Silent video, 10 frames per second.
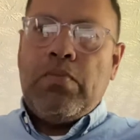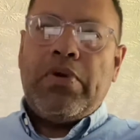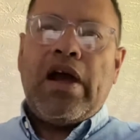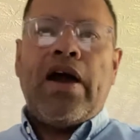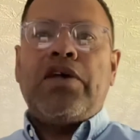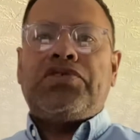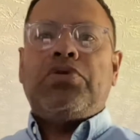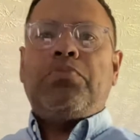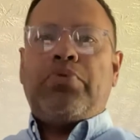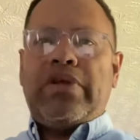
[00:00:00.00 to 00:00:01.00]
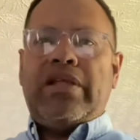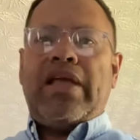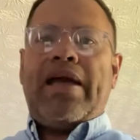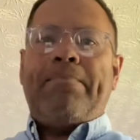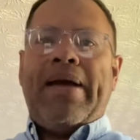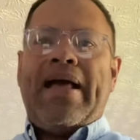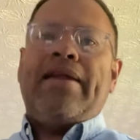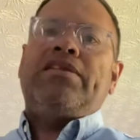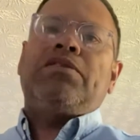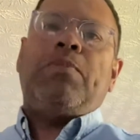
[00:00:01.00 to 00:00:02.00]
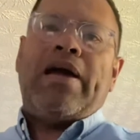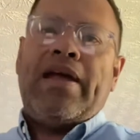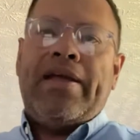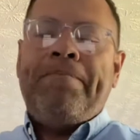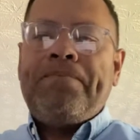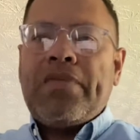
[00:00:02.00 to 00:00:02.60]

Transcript: but I also bring that balance by